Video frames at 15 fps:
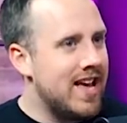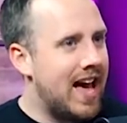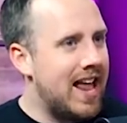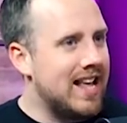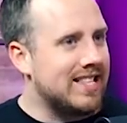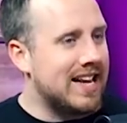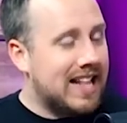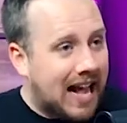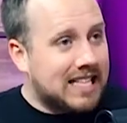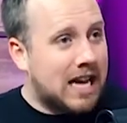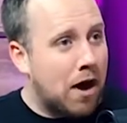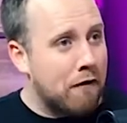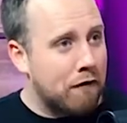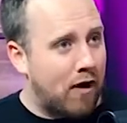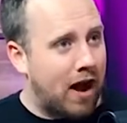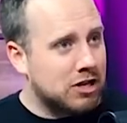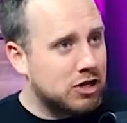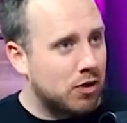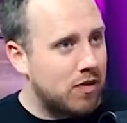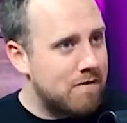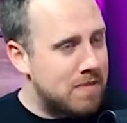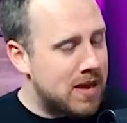And it's like, that's how
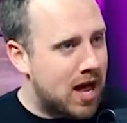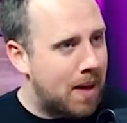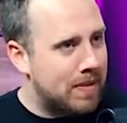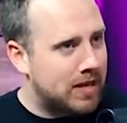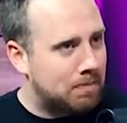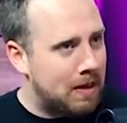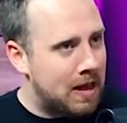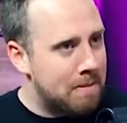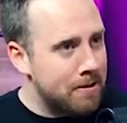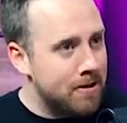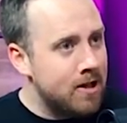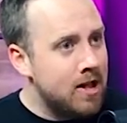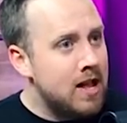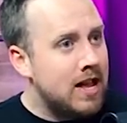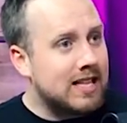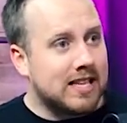fragile we've become as people.